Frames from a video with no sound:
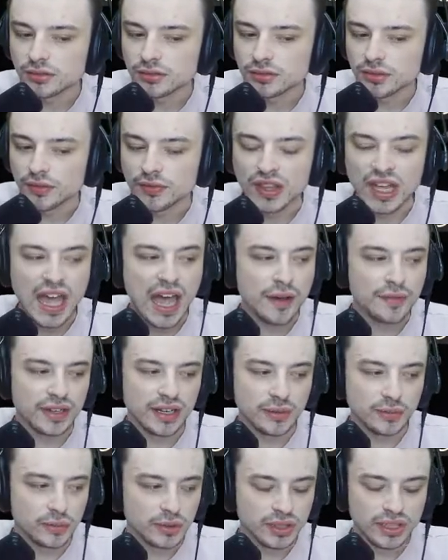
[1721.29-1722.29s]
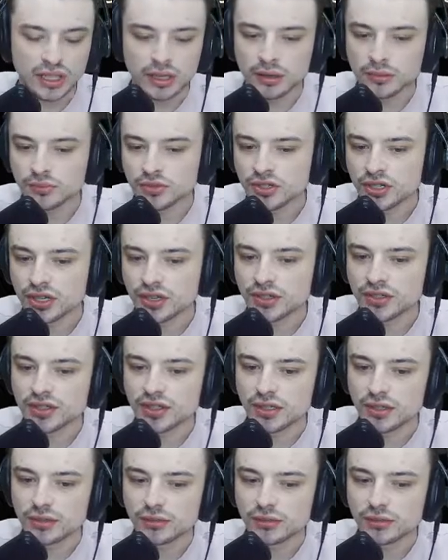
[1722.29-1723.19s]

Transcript: If they haven't named one yet, I'm just trying to say.